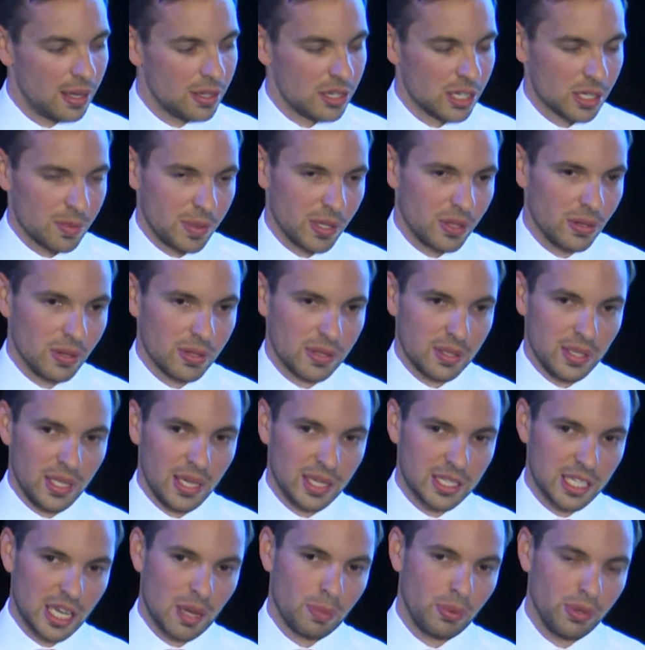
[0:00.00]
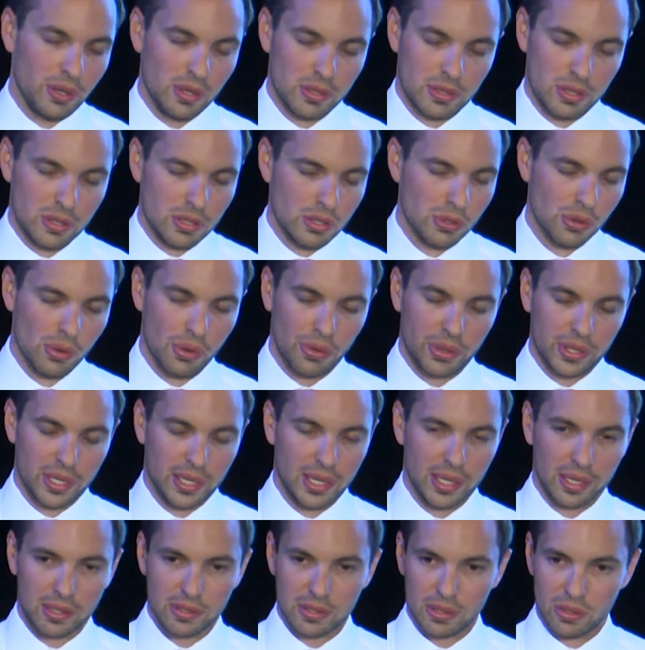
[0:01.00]
just because the example we use is North
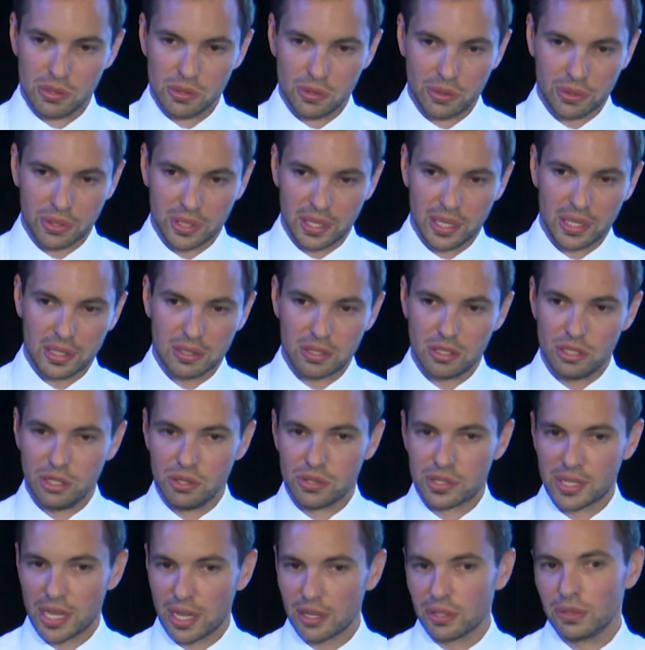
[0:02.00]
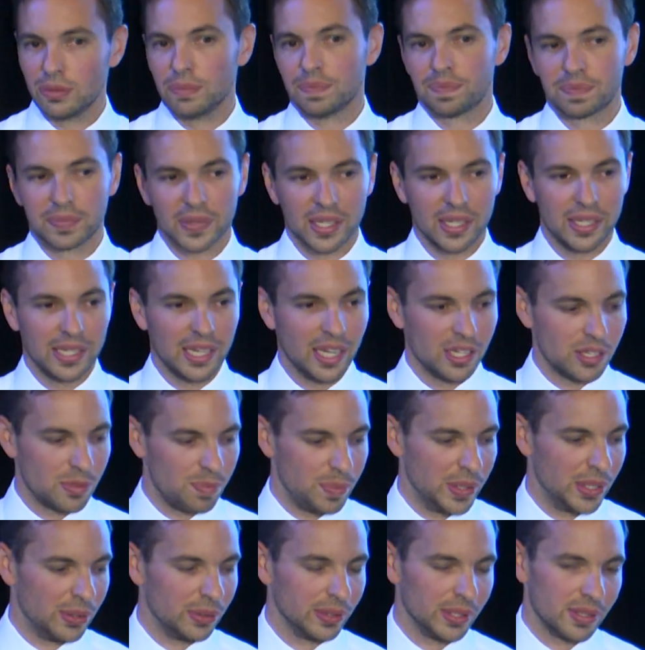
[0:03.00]
Connect. So North Connect's a new tunnel, it gets
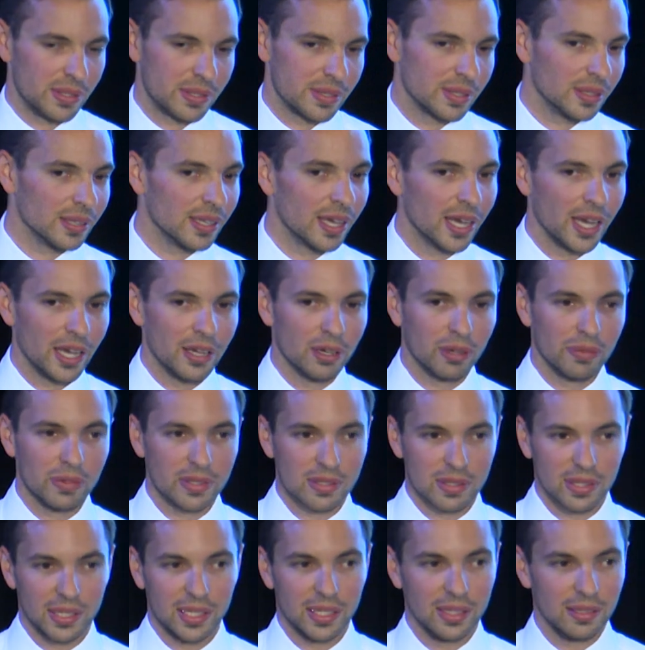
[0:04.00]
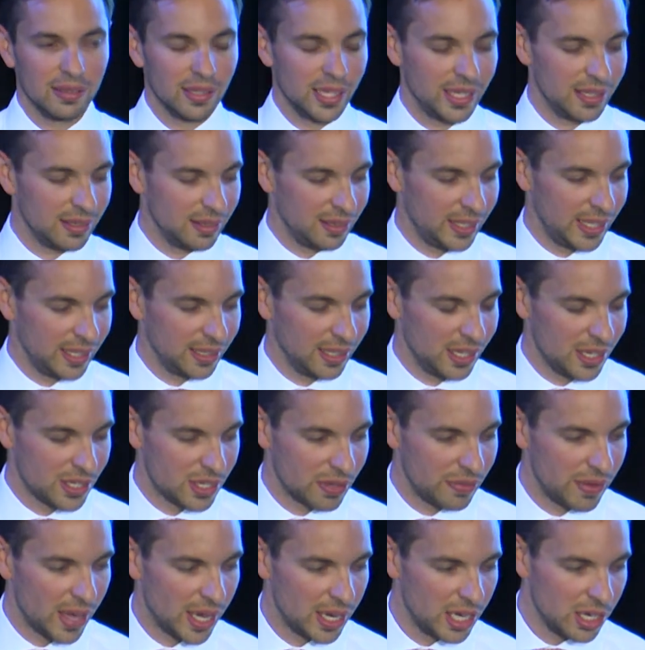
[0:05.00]
built, it's delayed, obviously Lend-Lease
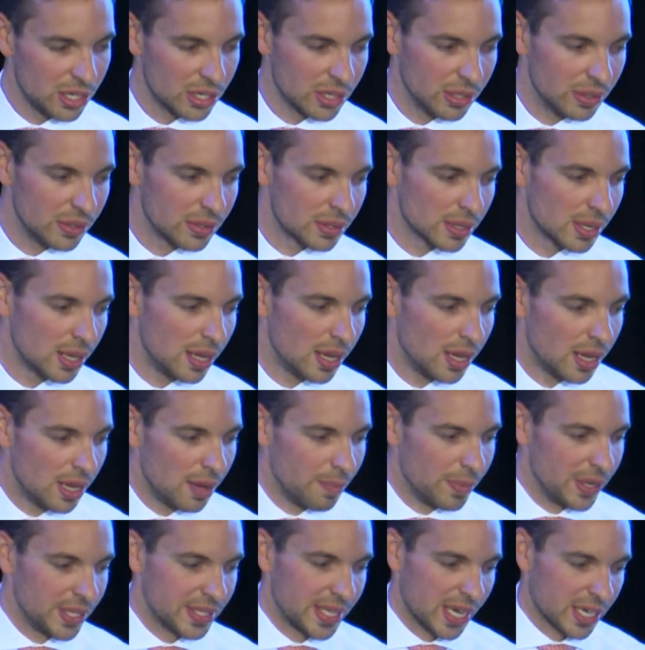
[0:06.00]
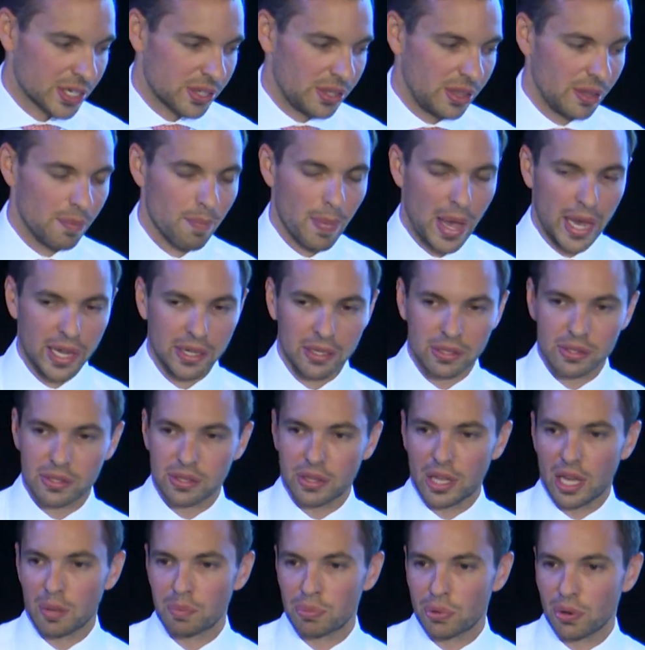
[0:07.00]
have had issues, but it's actually the maintenance
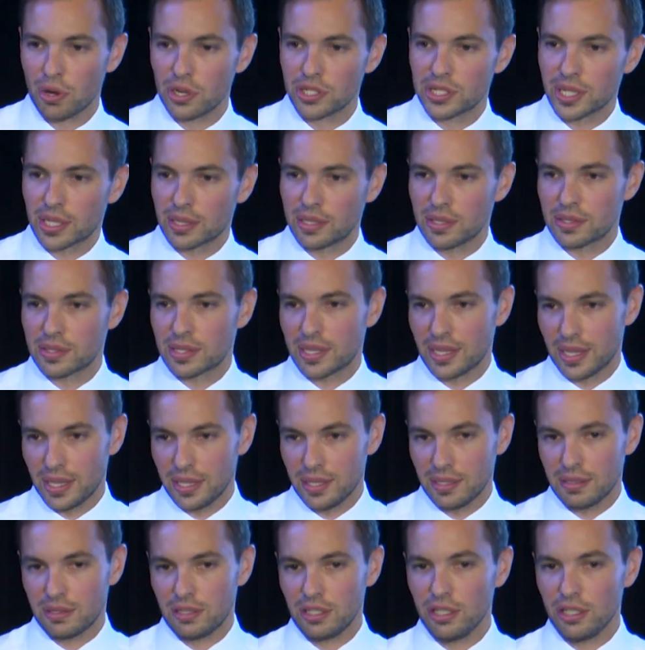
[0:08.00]
of that project that's key.